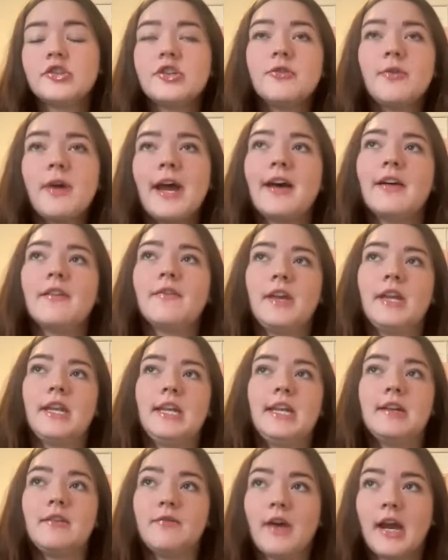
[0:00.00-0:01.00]
do you have
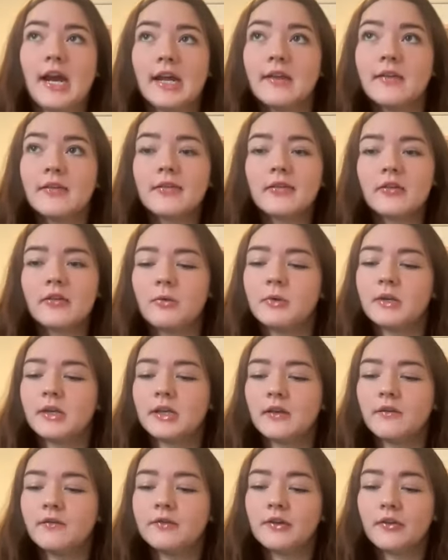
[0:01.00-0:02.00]
any advice you would
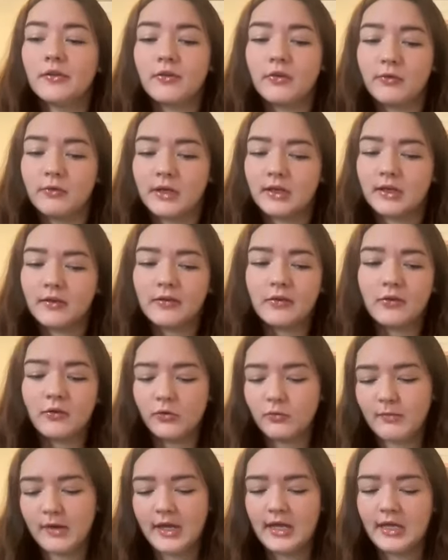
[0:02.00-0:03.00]
give to students
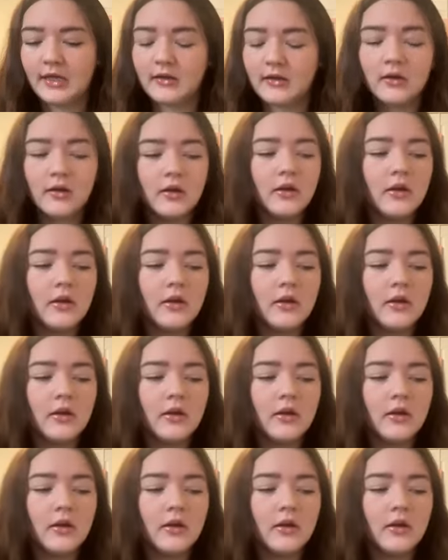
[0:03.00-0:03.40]
who may